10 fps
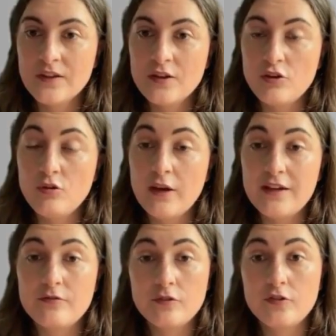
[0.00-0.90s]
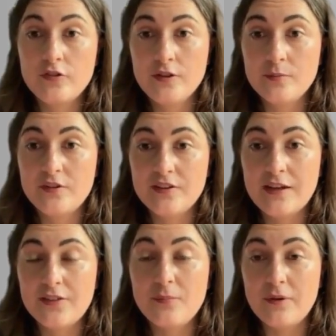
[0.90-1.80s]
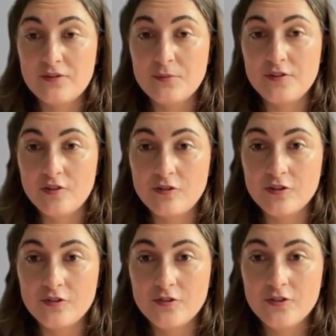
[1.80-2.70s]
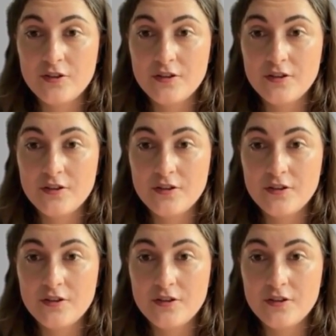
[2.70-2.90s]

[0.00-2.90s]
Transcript: you had first dibs at the best materials.